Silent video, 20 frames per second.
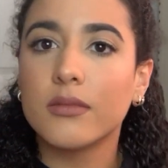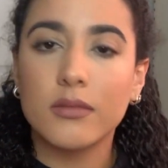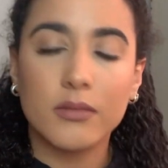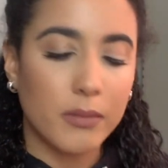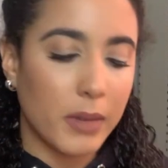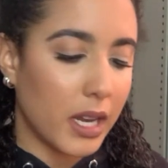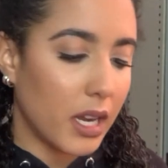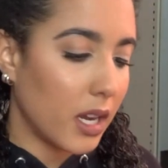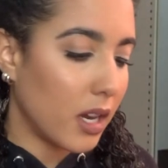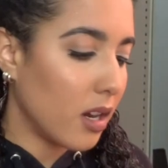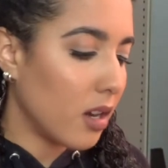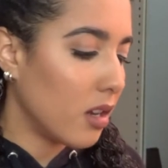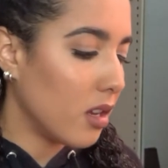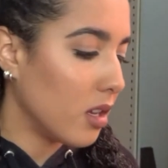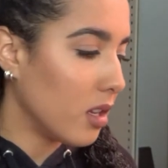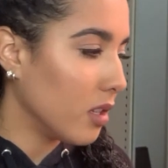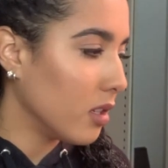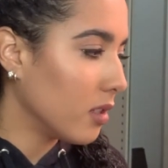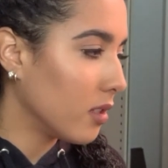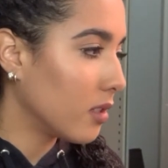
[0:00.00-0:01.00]
My hair
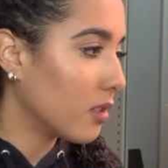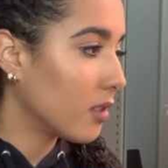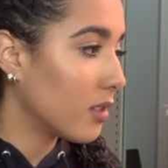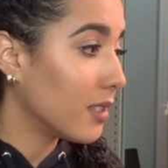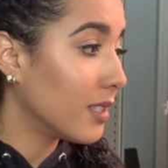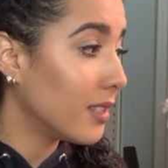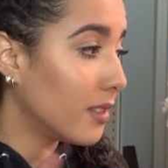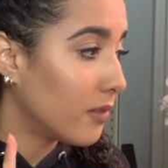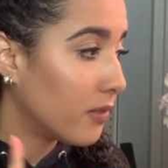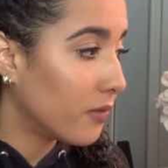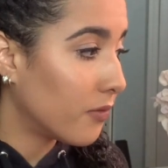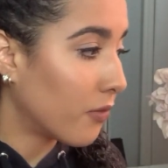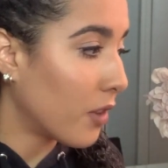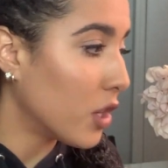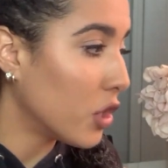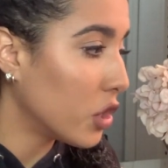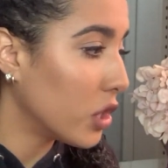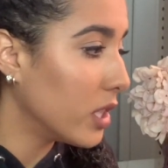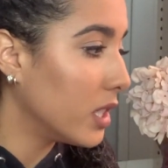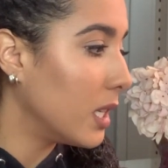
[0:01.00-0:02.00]
is
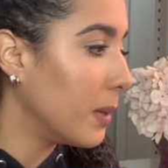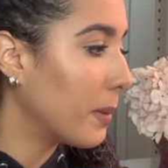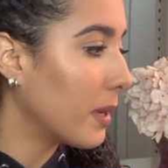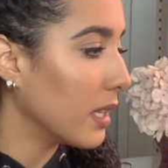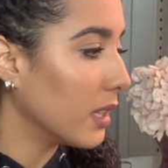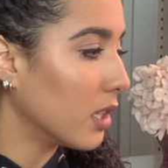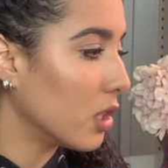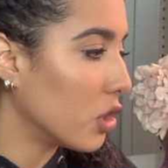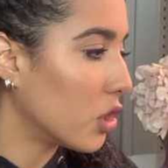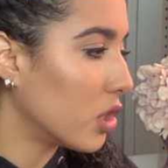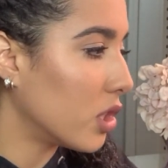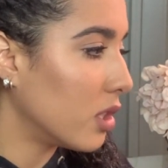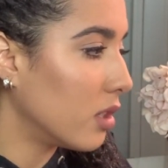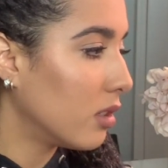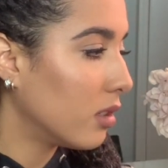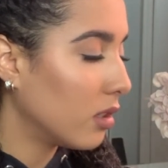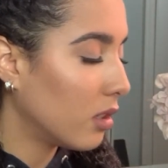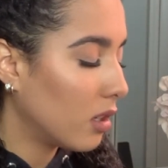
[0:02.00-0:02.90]
freshly deep conditioned